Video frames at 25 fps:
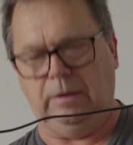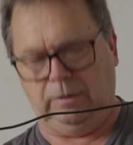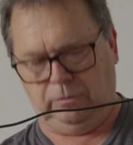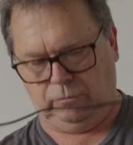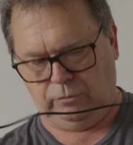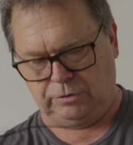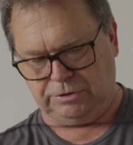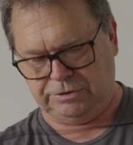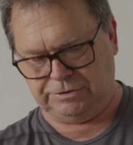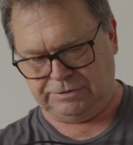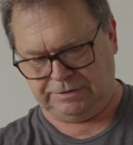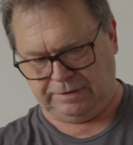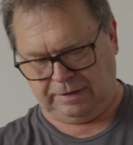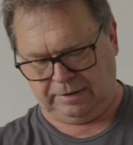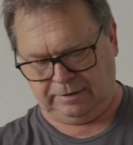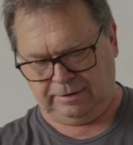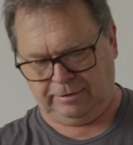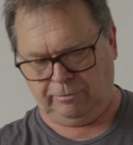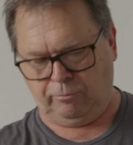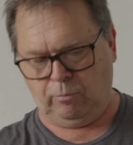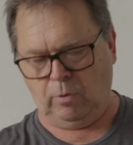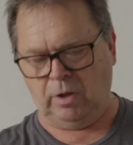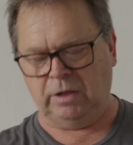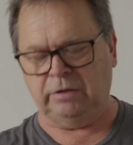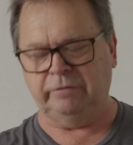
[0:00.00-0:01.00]
which is a
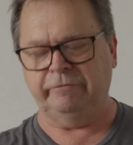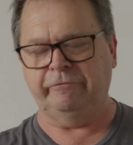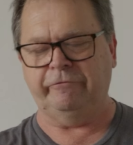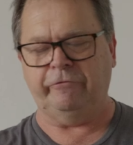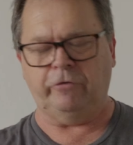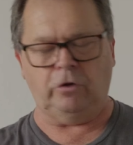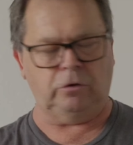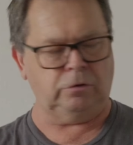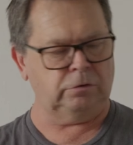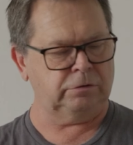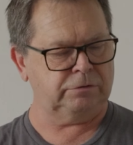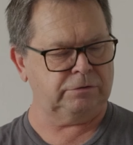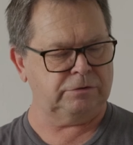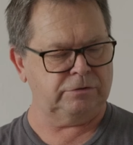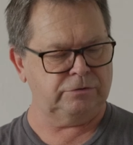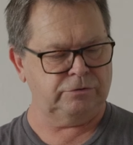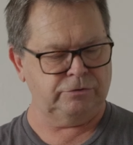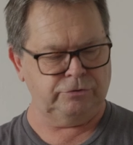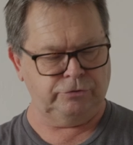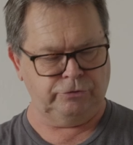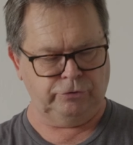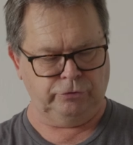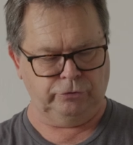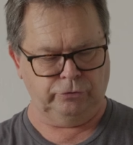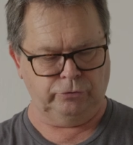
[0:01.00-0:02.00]
12 volt
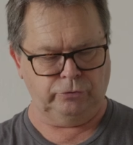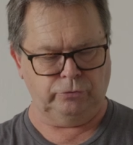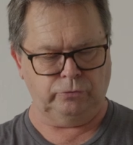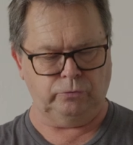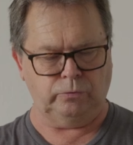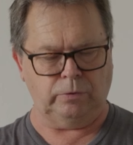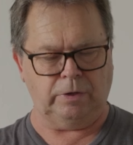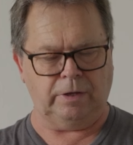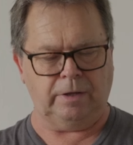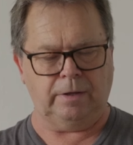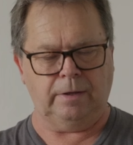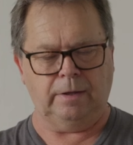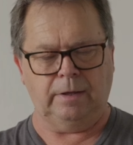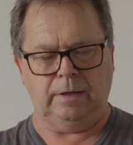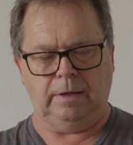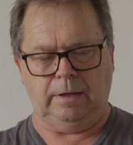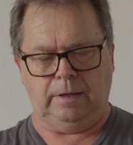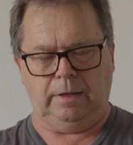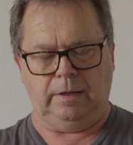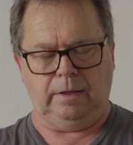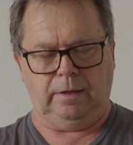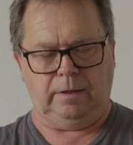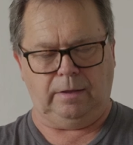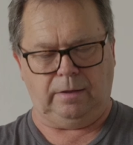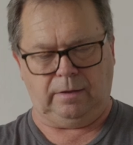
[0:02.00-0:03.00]
to
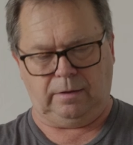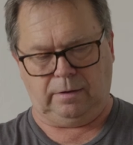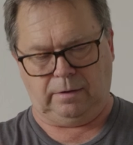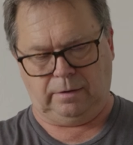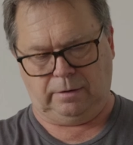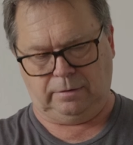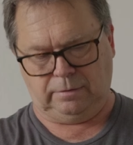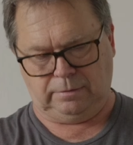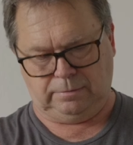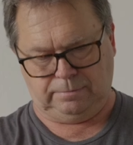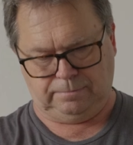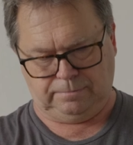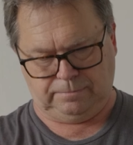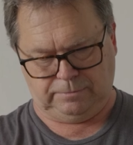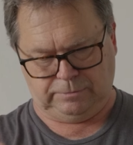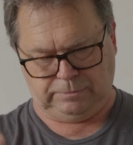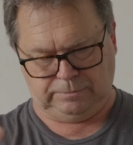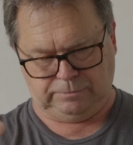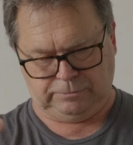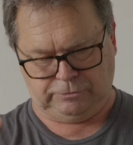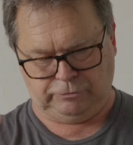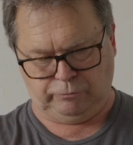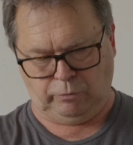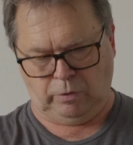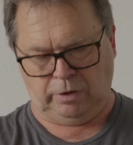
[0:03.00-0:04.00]

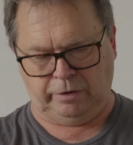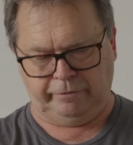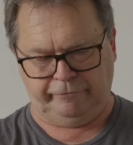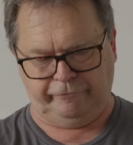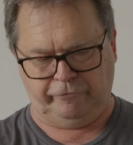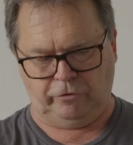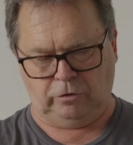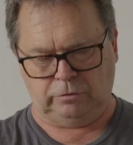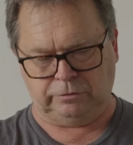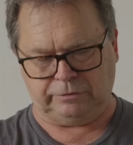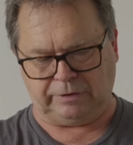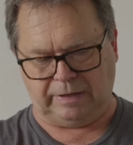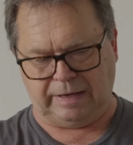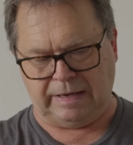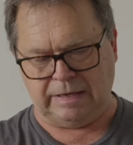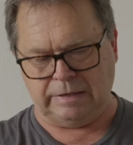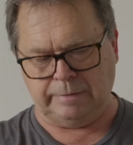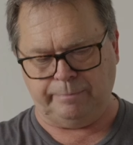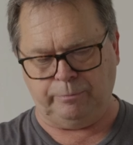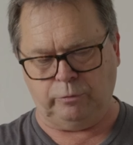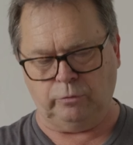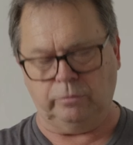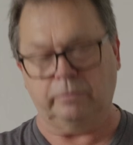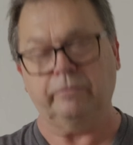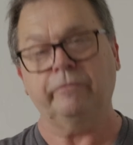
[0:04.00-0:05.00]
12 volt
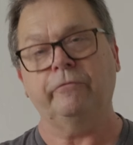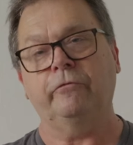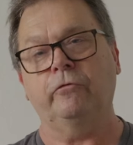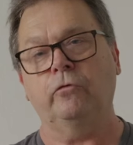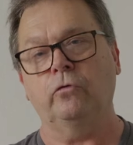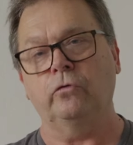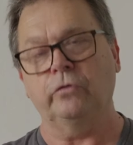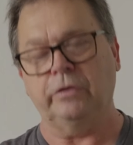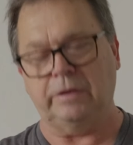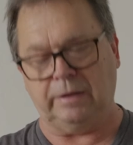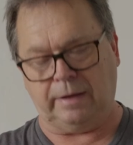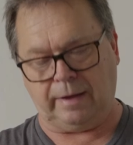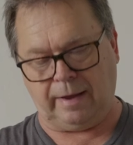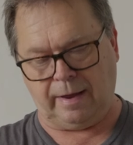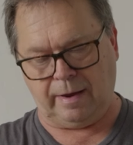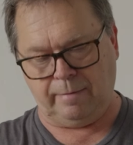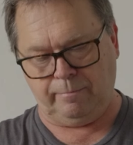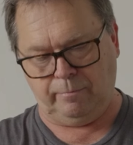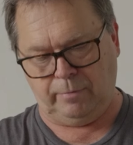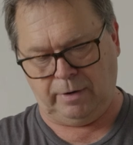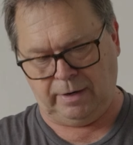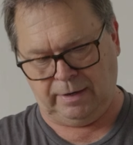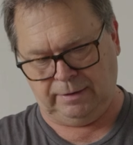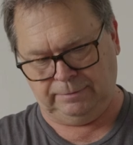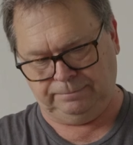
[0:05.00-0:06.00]
input for the
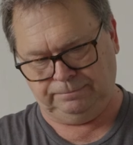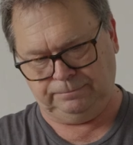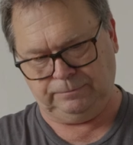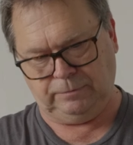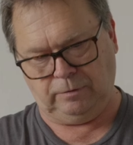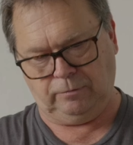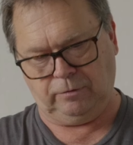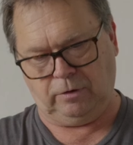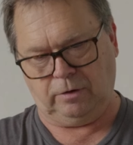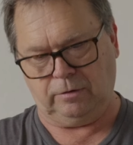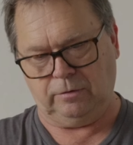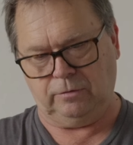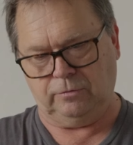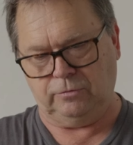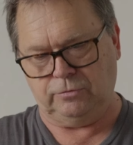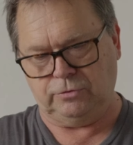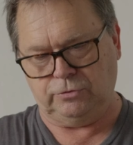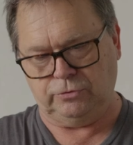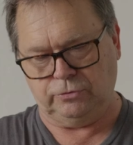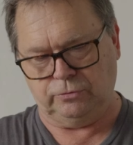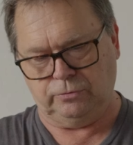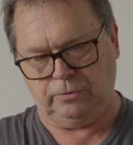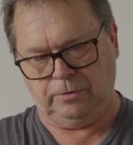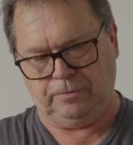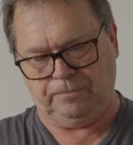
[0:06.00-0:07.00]
camera. I'm going
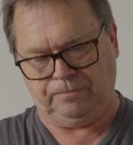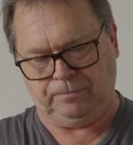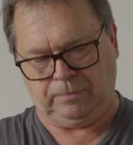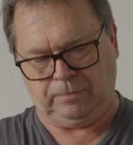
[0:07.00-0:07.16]
to